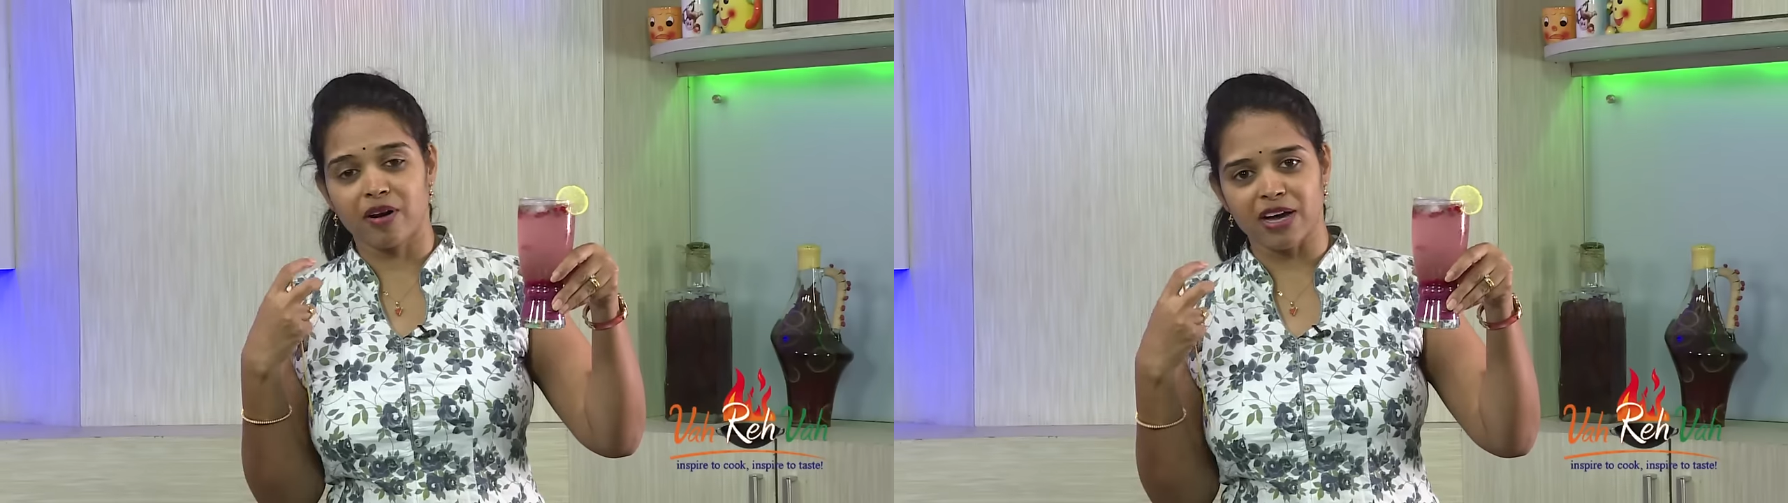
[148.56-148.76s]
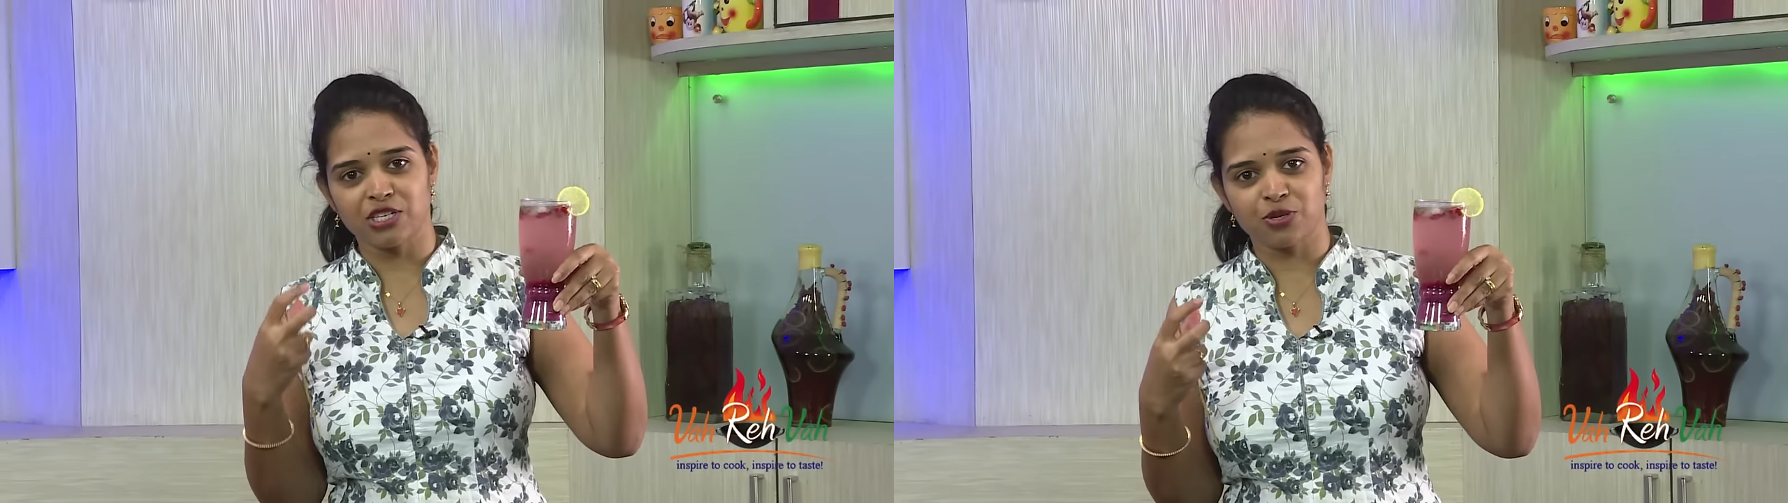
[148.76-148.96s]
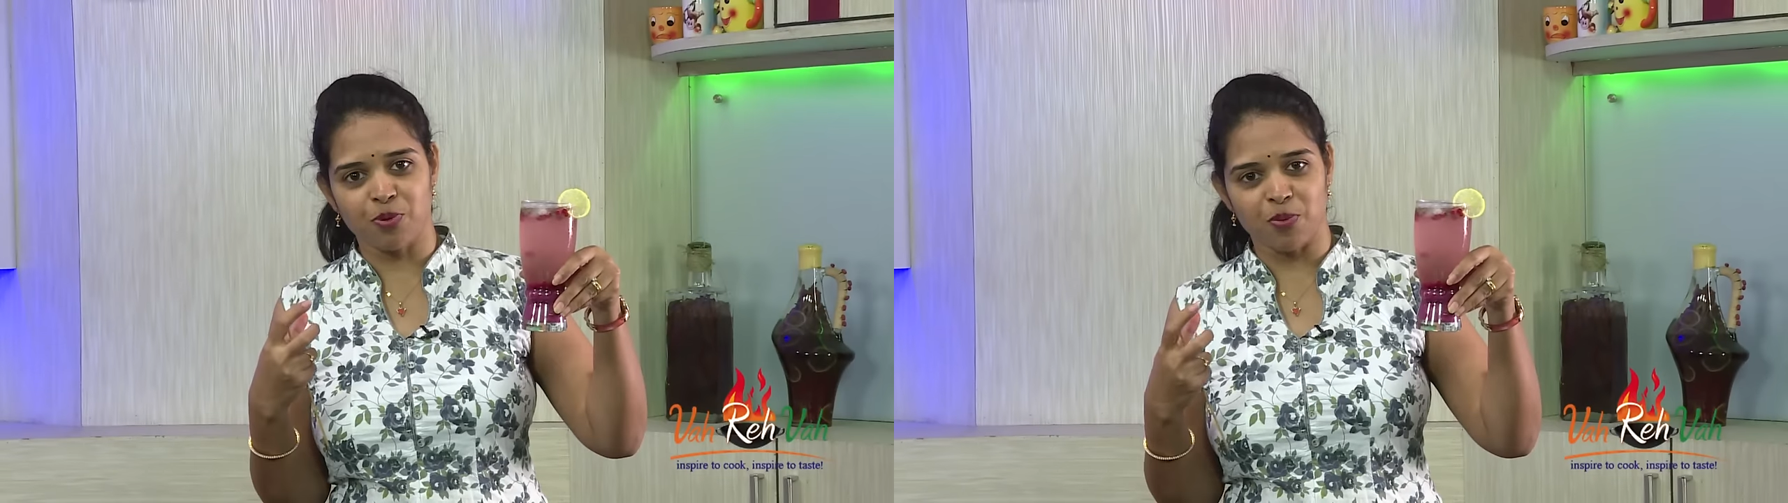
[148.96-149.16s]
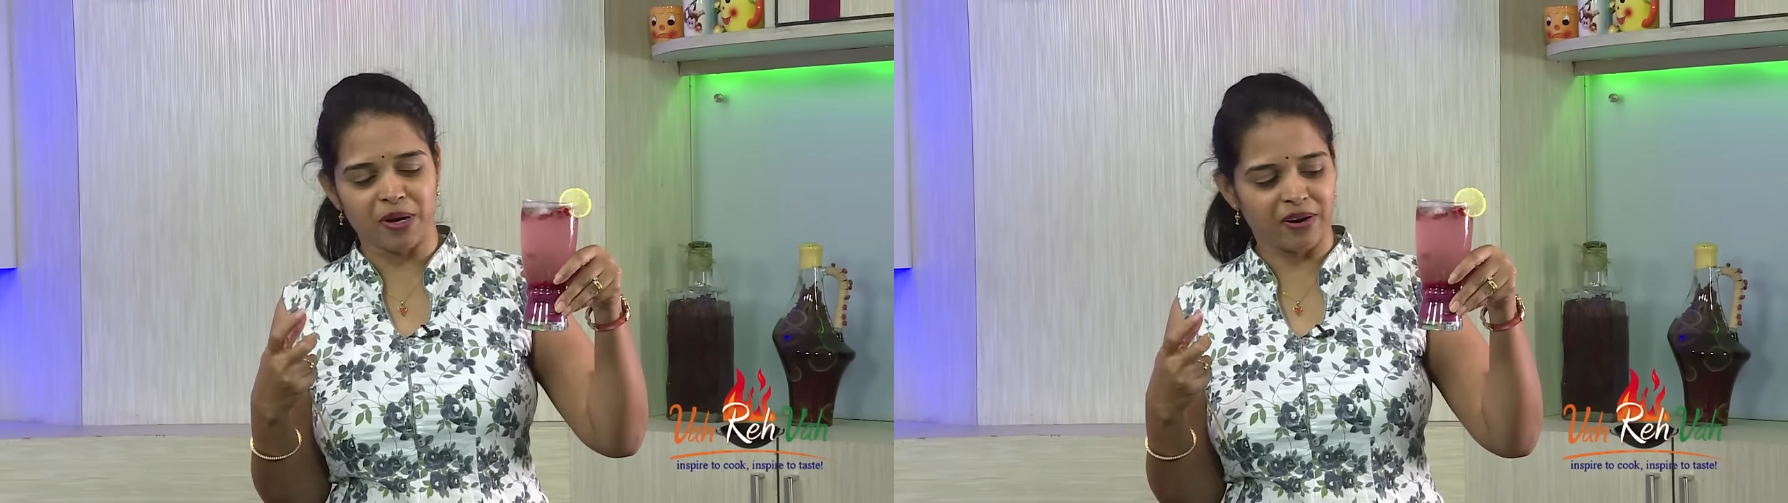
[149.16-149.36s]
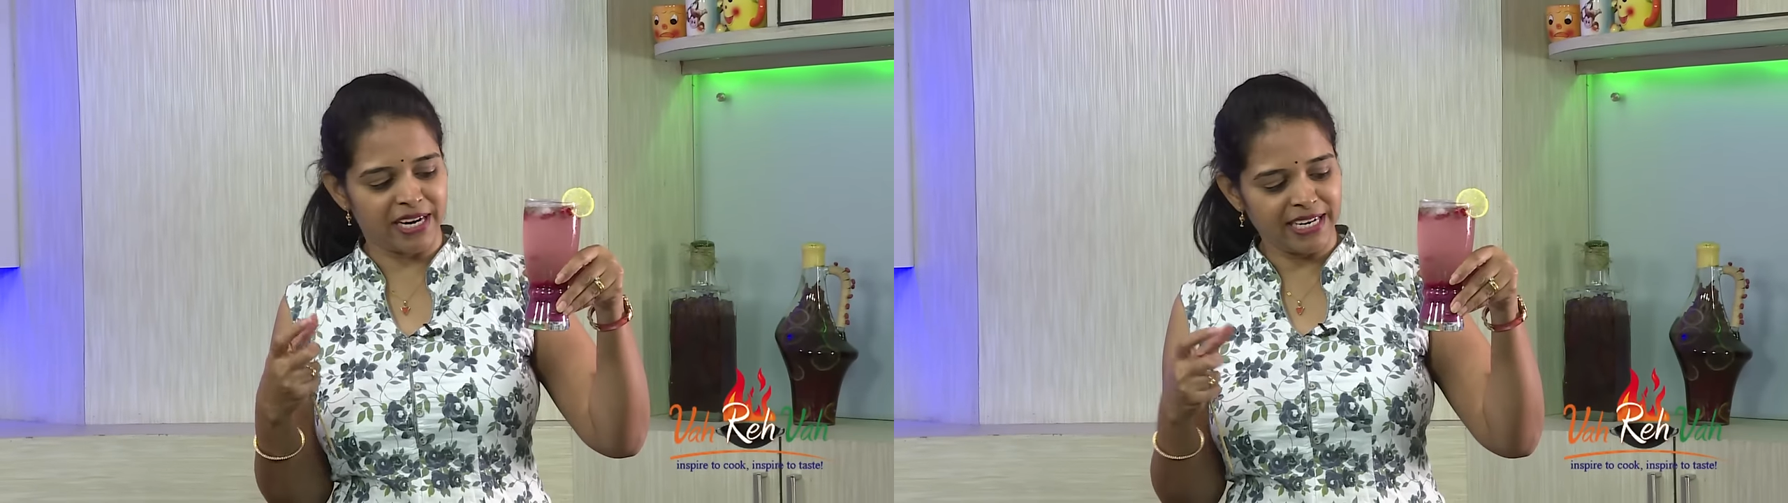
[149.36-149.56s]
crushed
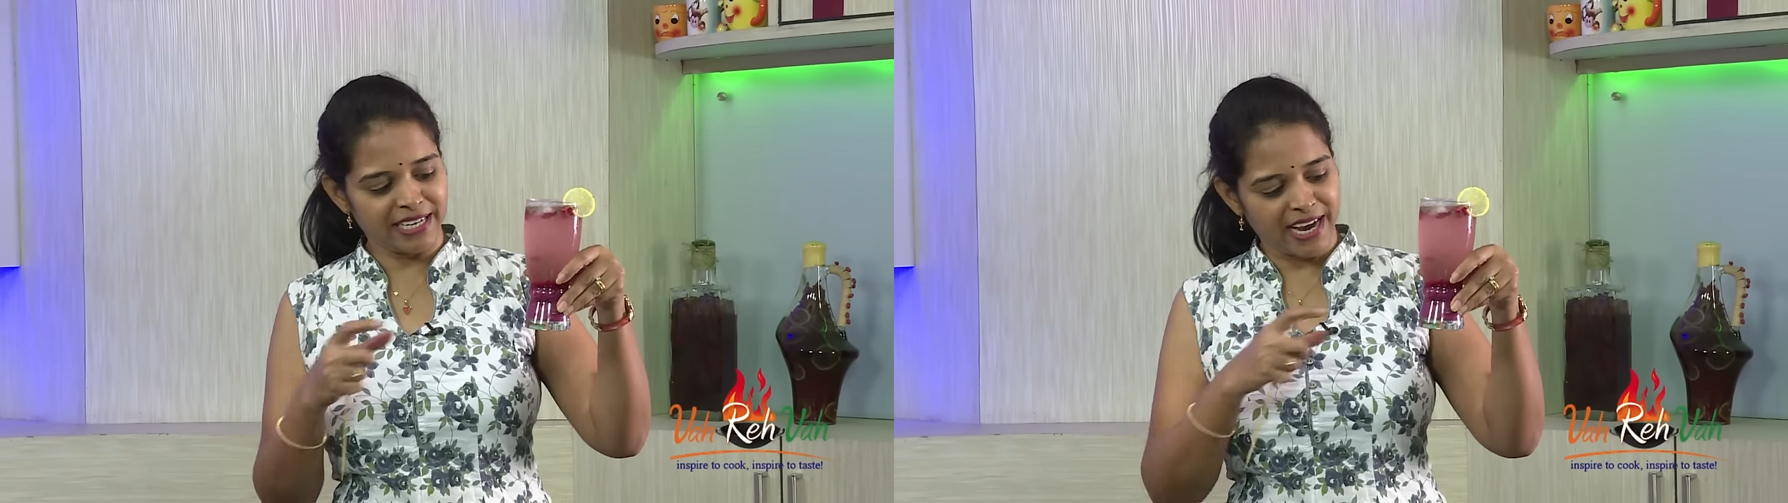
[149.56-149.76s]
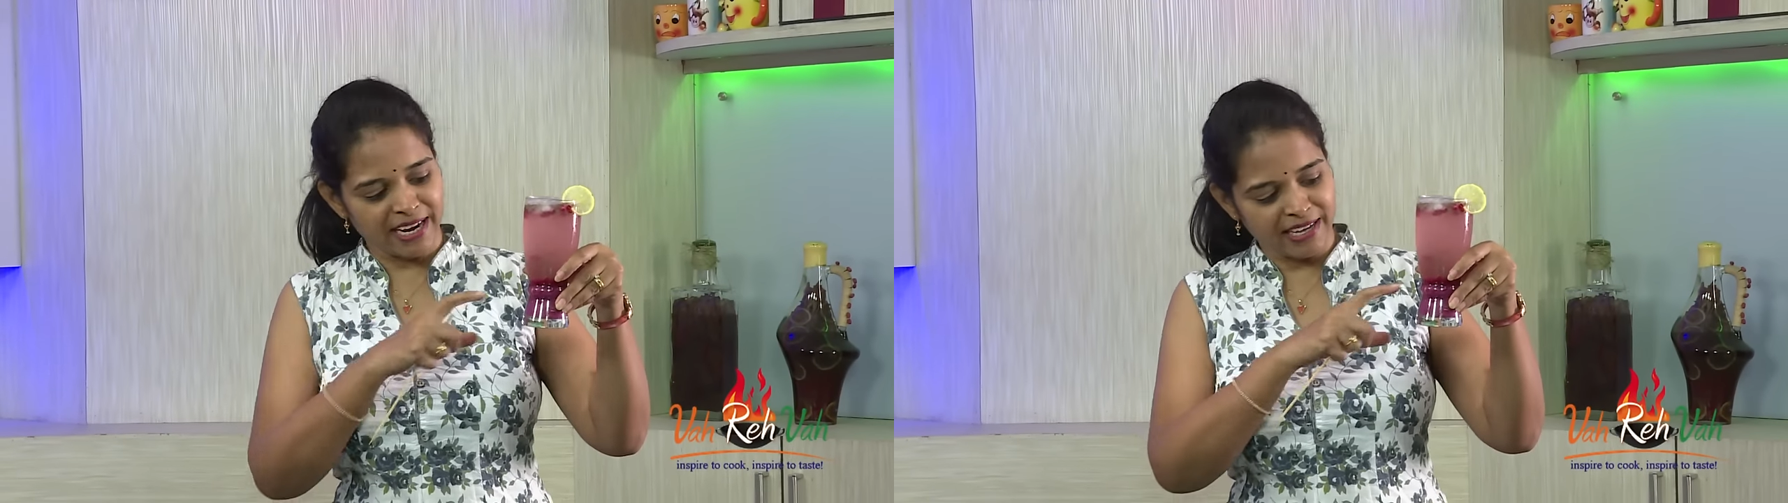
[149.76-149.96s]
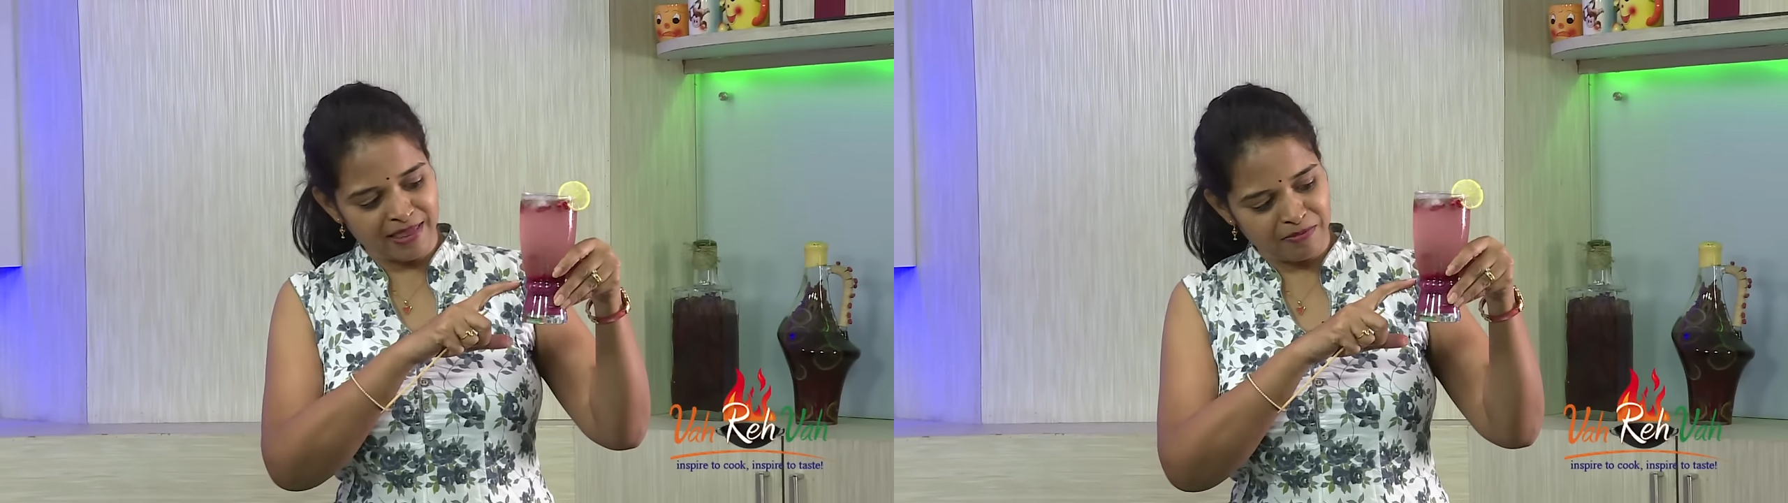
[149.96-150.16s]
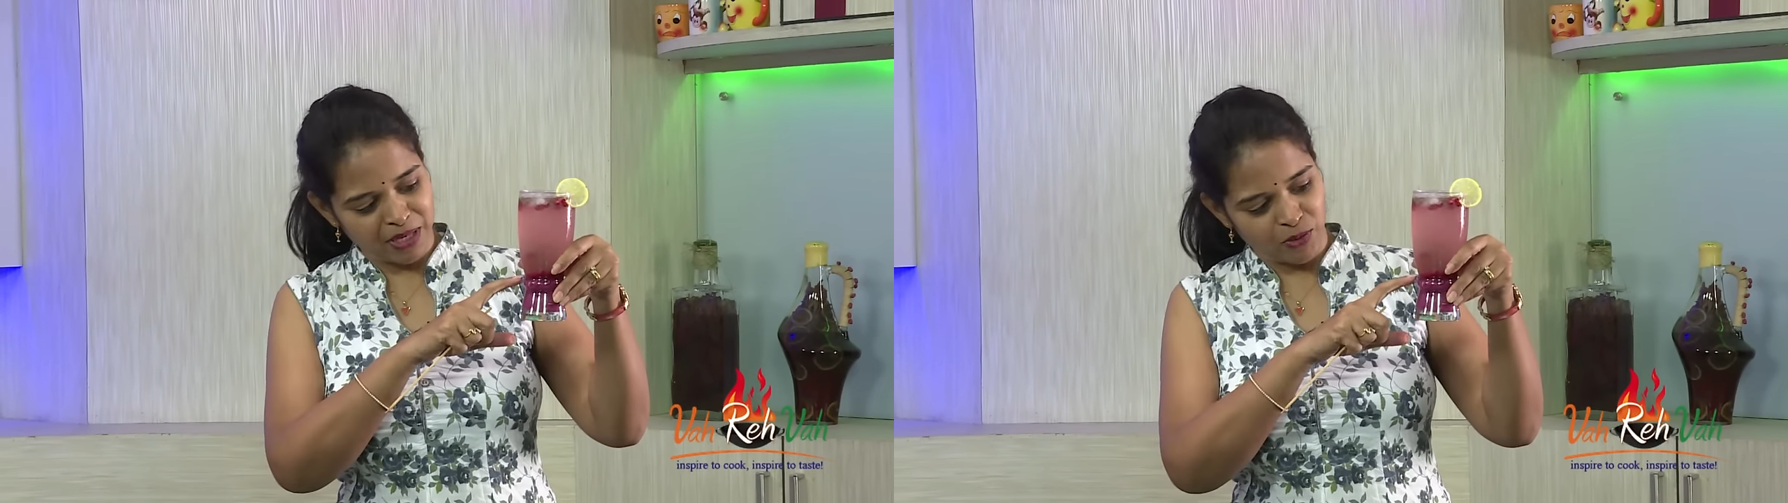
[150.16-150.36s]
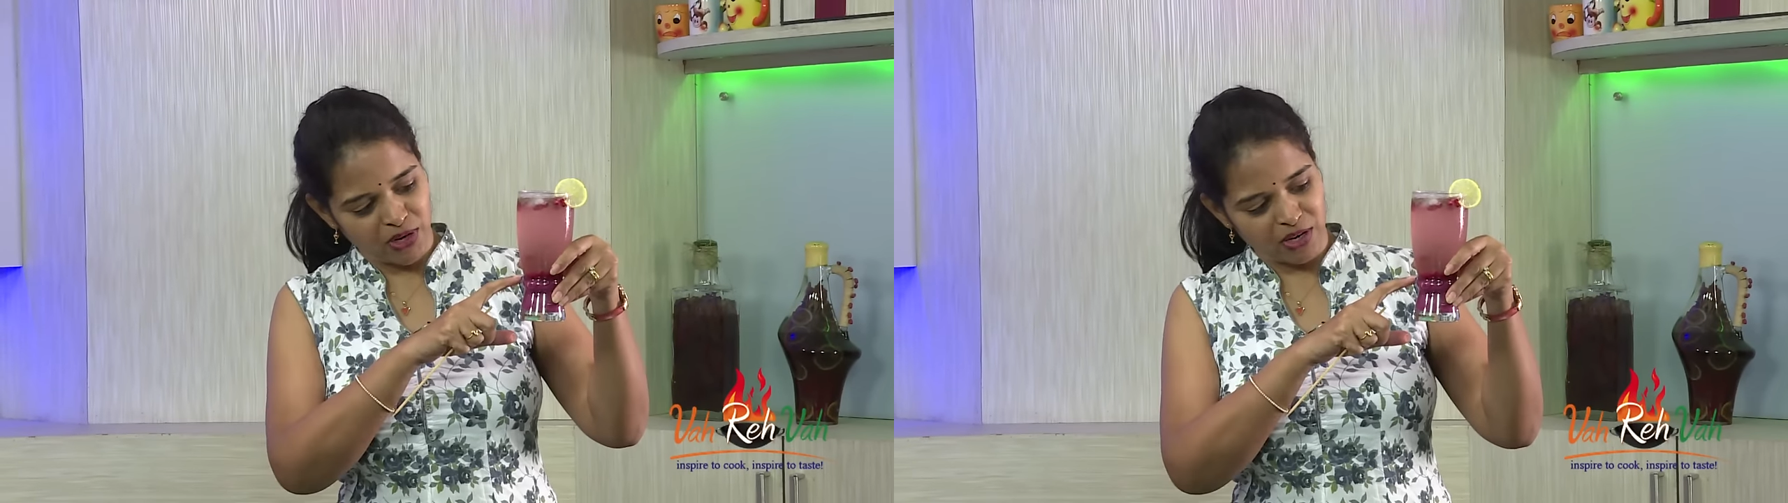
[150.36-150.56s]
pomegranate and in
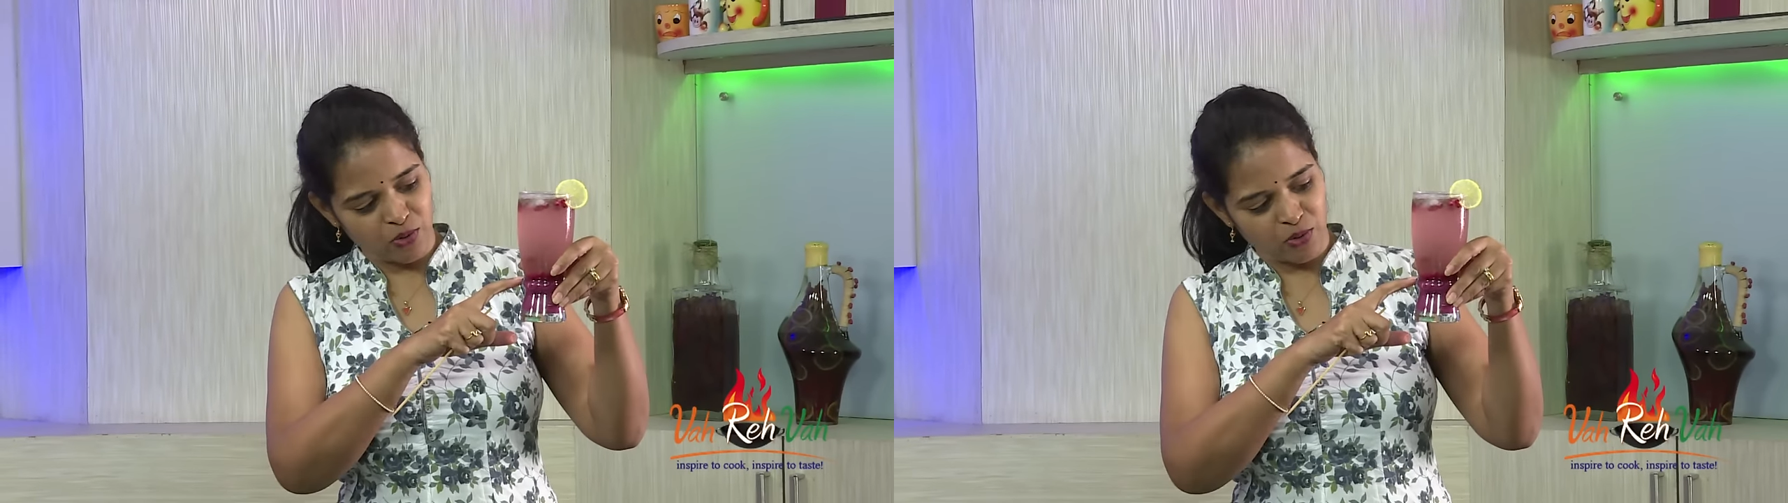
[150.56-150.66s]
between